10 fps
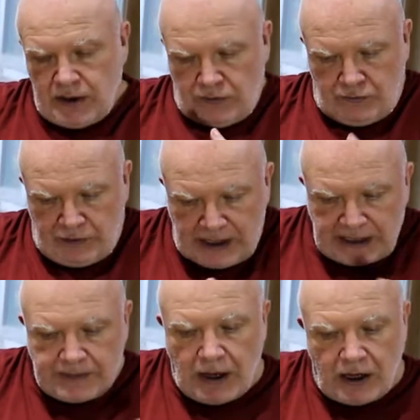really
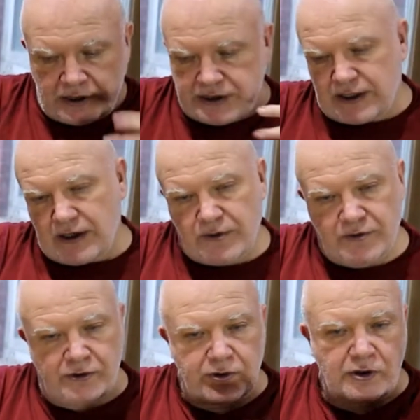passing
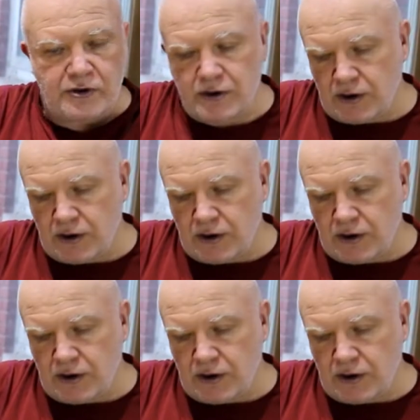through your